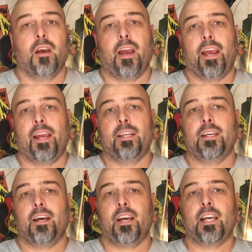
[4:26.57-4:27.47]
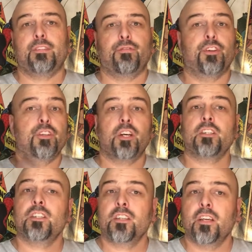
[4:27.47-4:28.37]
and as for the
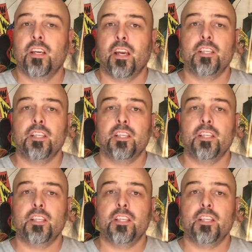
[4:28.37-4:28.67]
Justice League,